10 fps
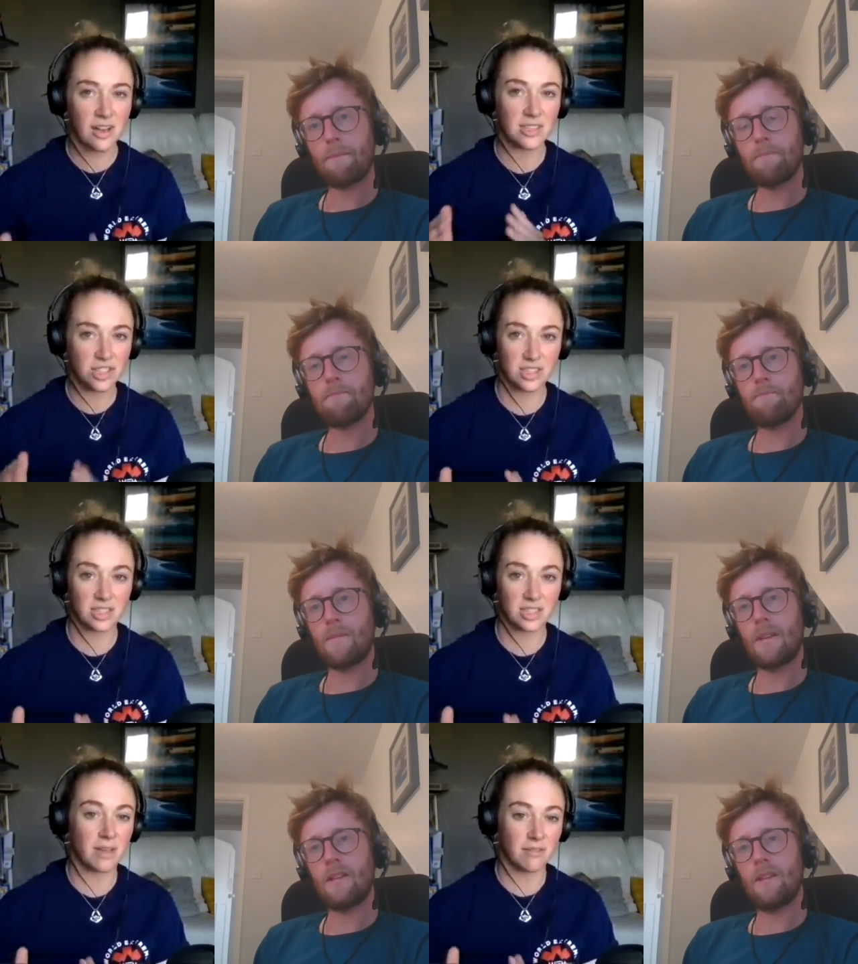Speaker 1: It's
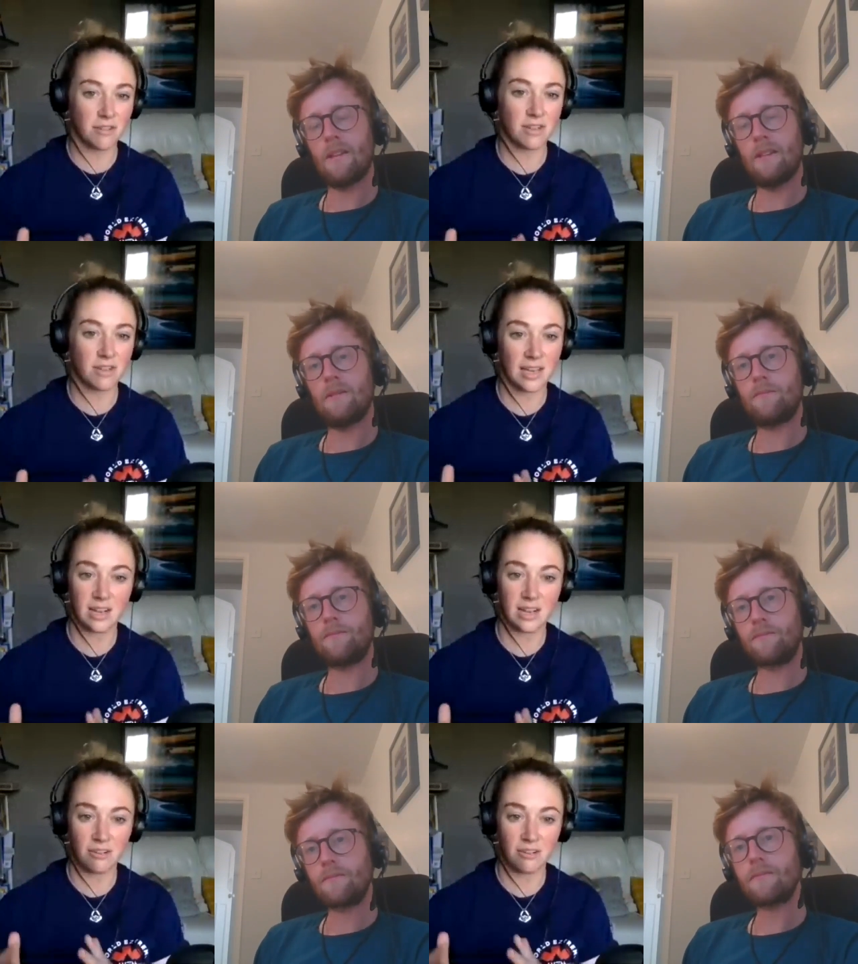just mm. a
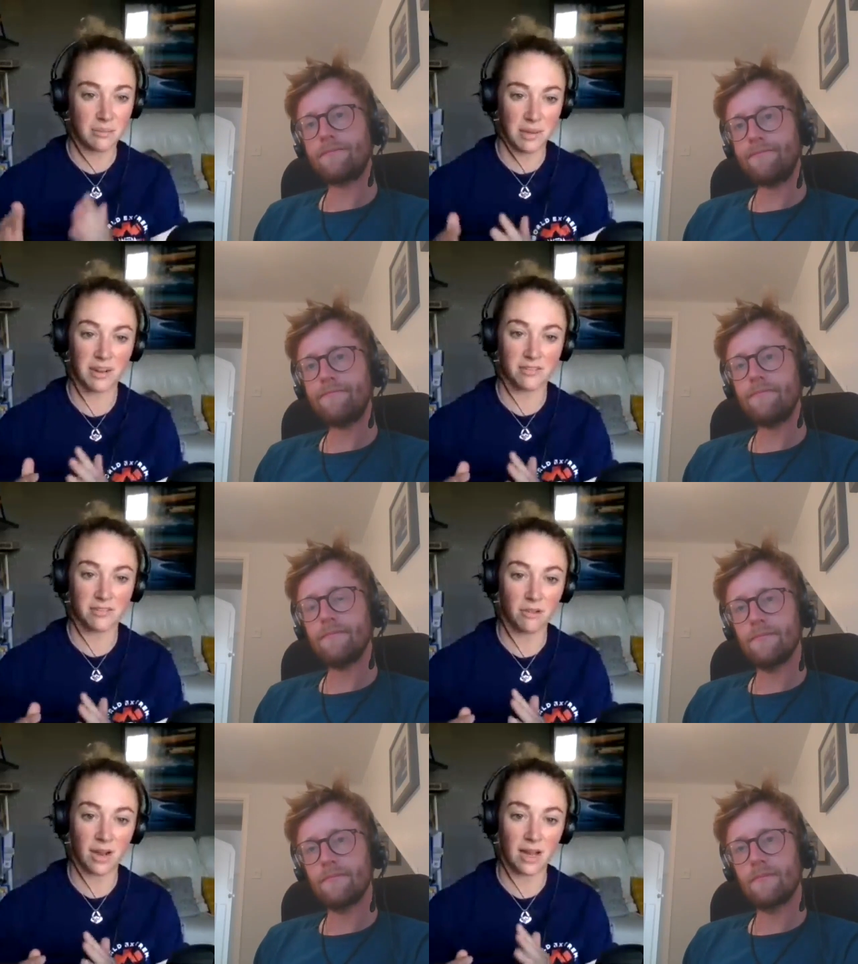volcano in the middle of
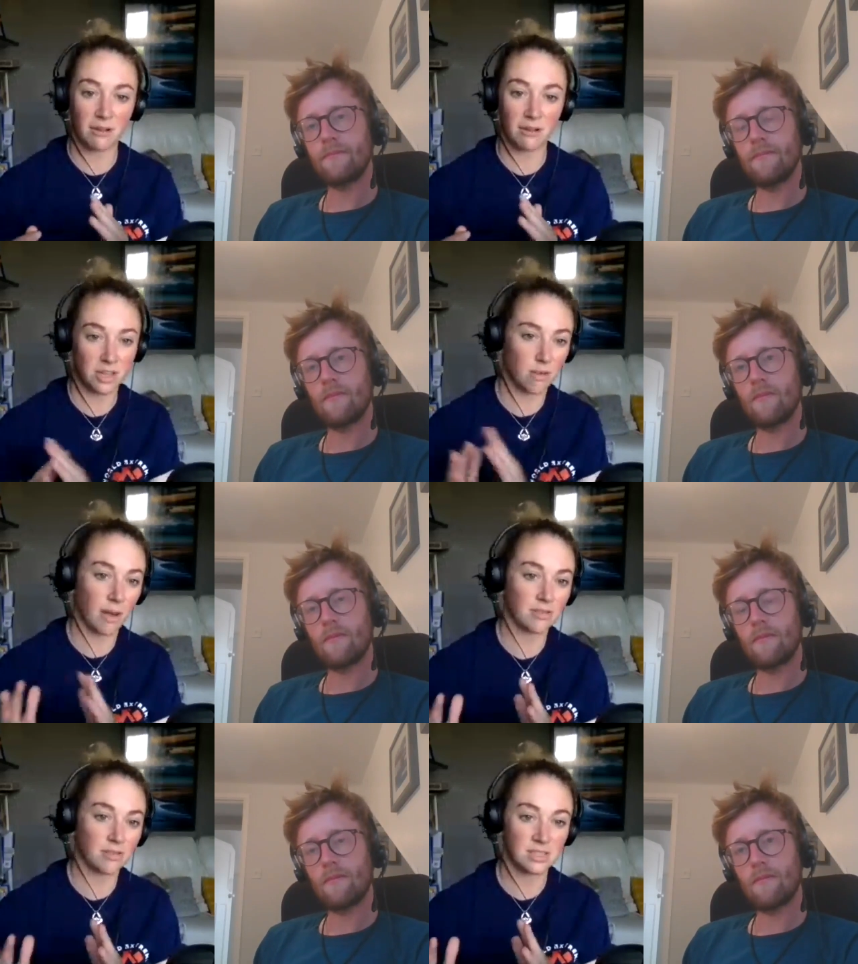nowhere with no
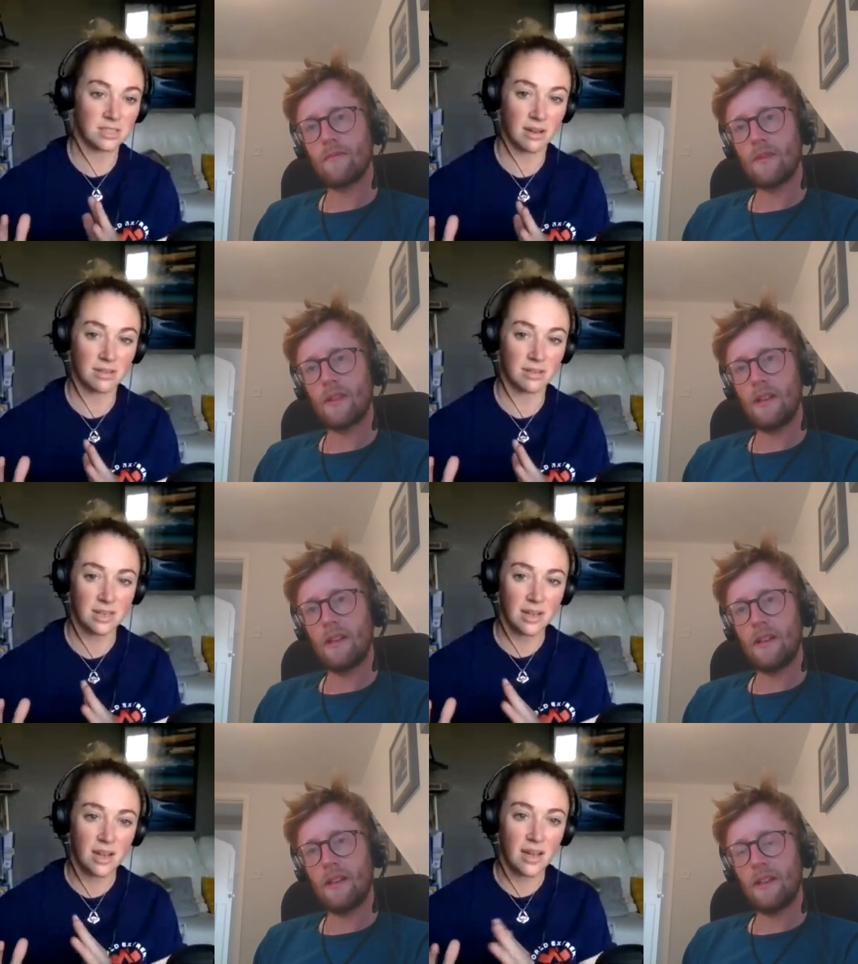mountains around it.
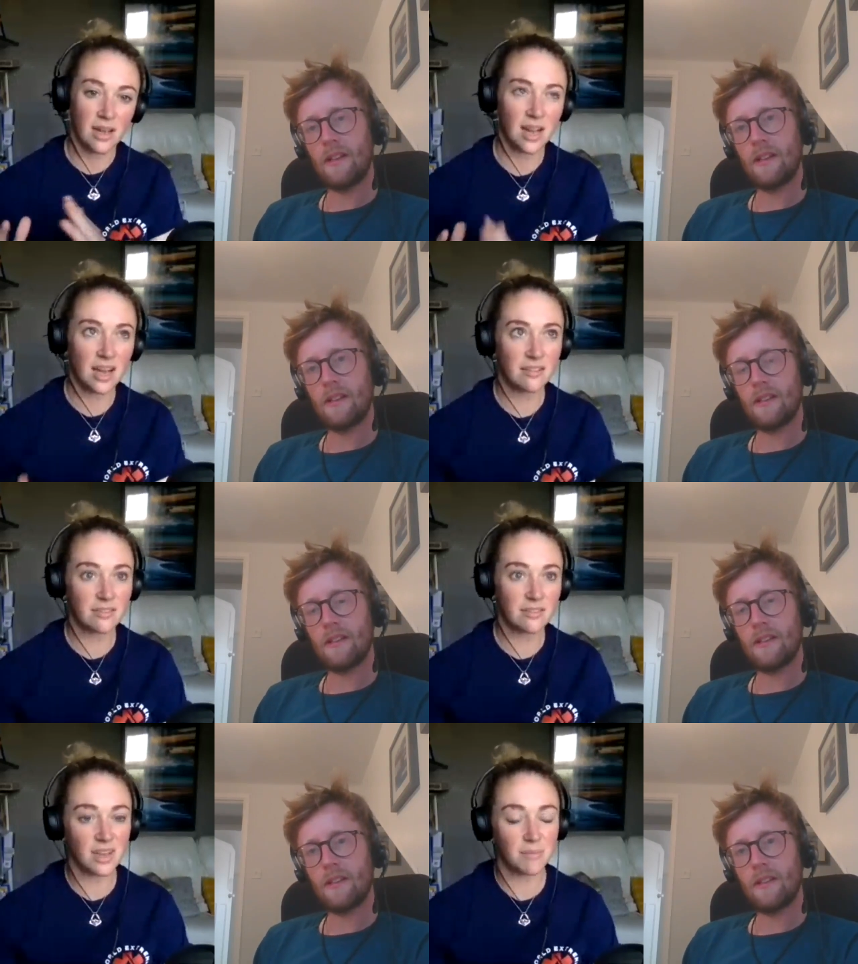It's kind
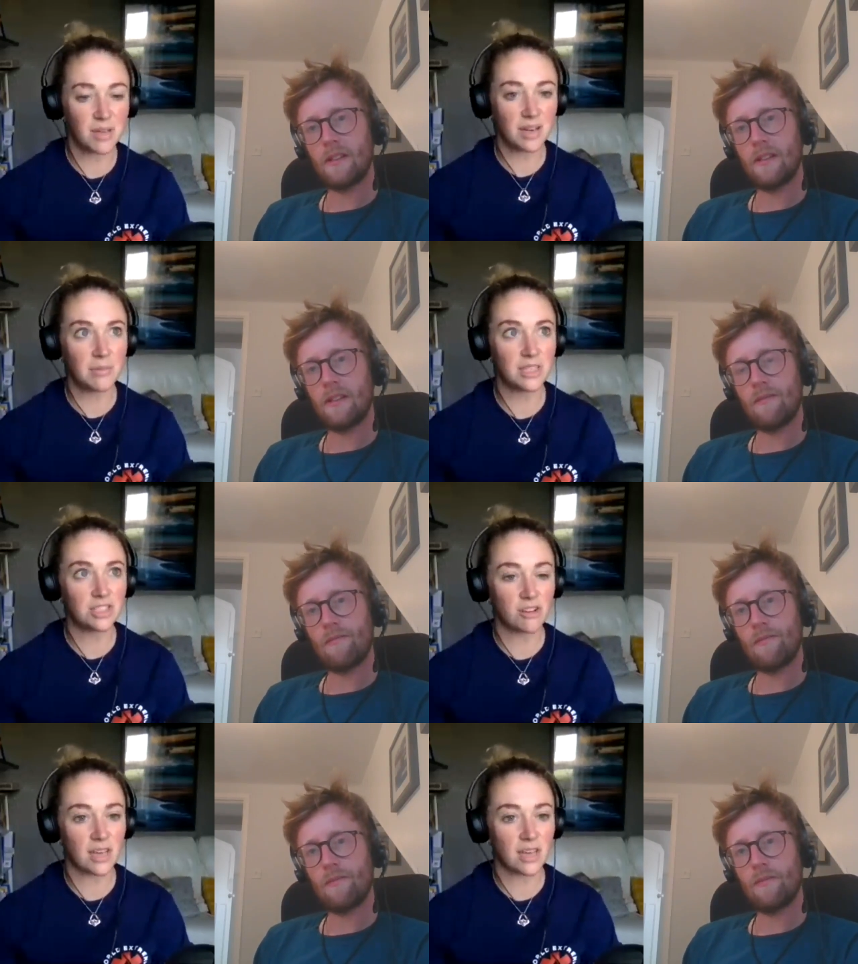of it kind of means
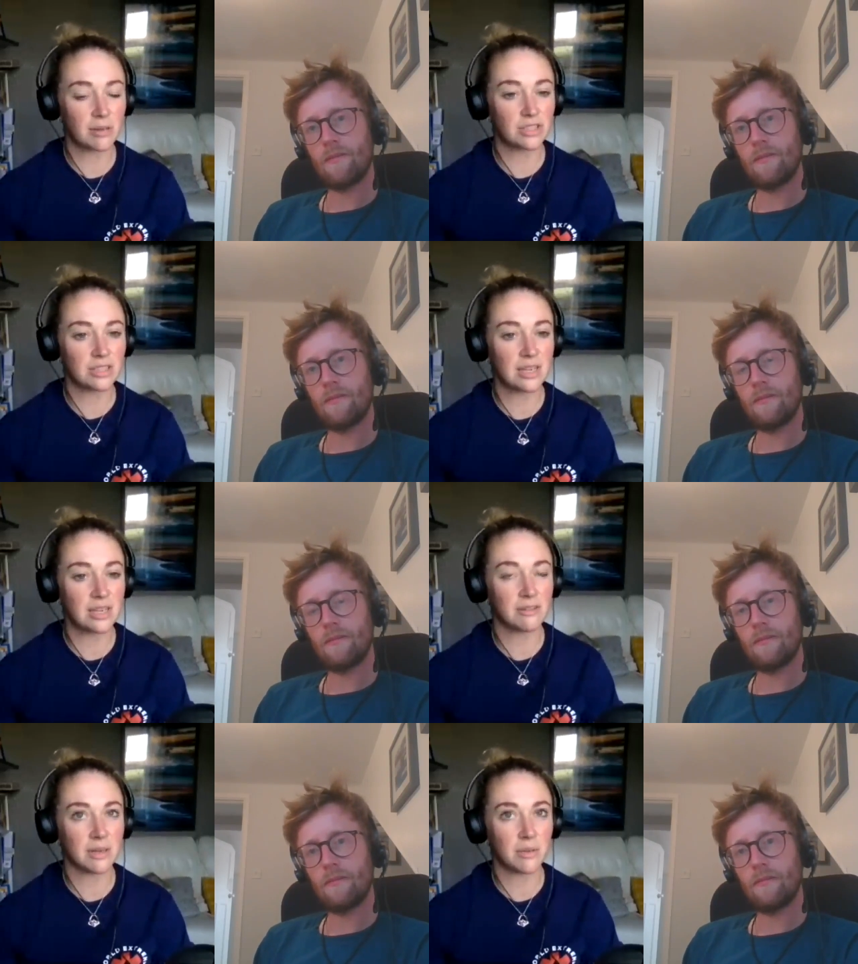you don't get that much
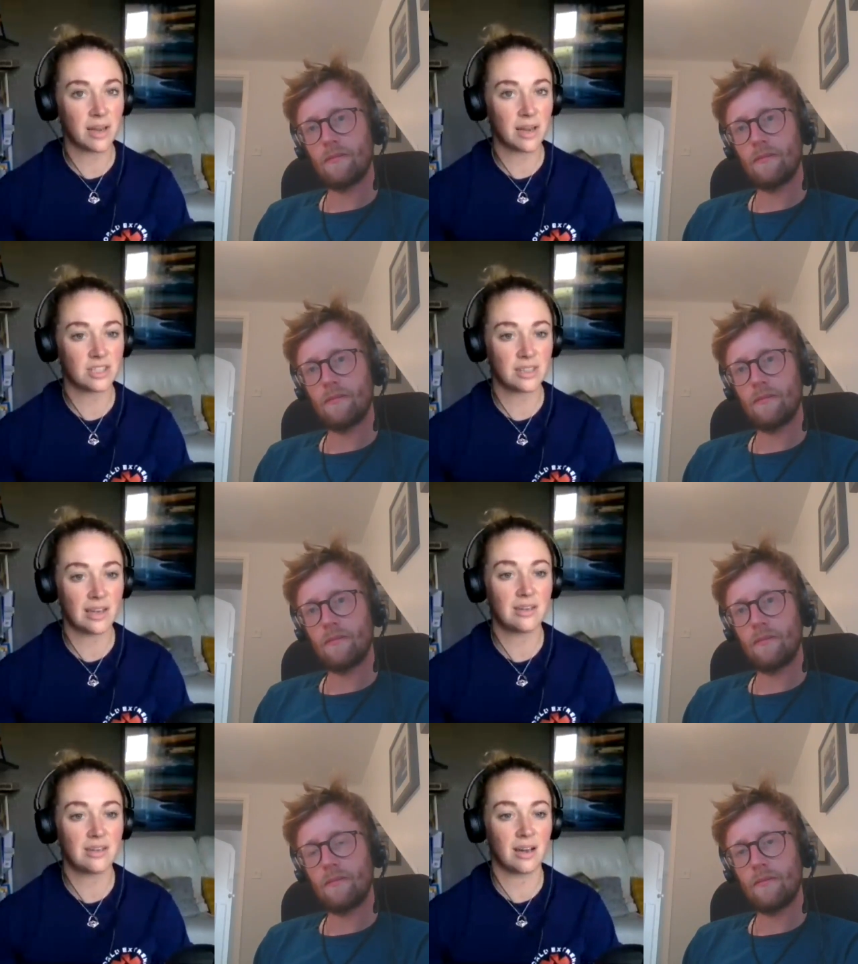scenery. But actually,
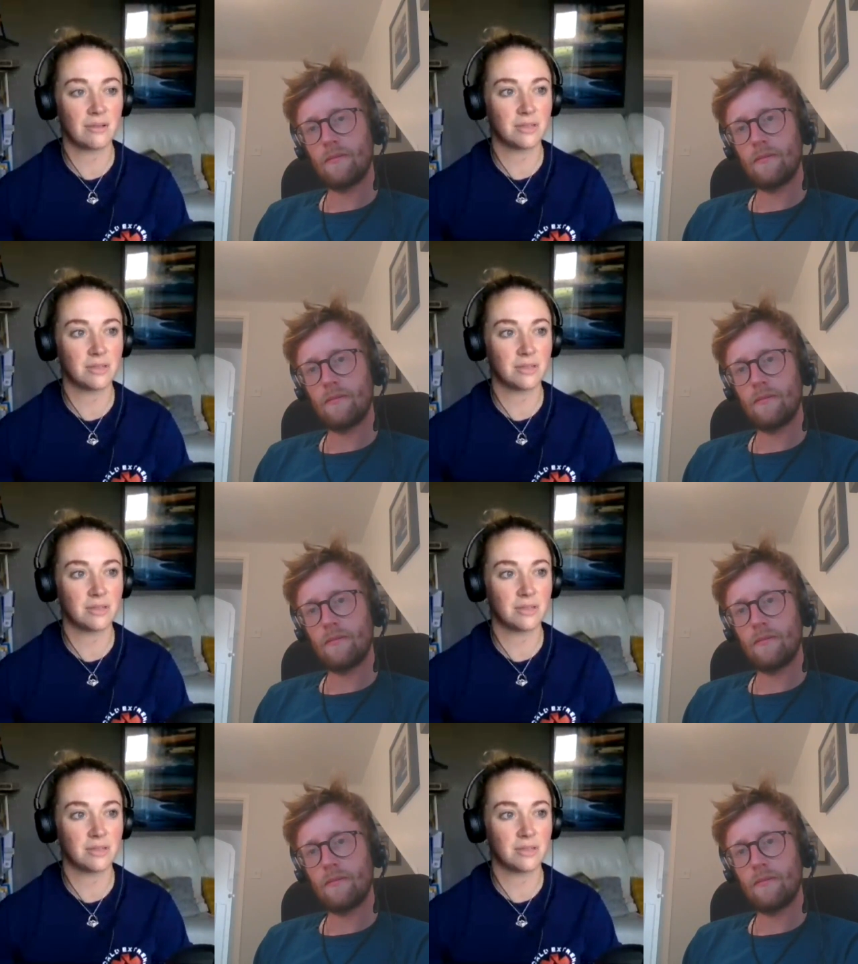that night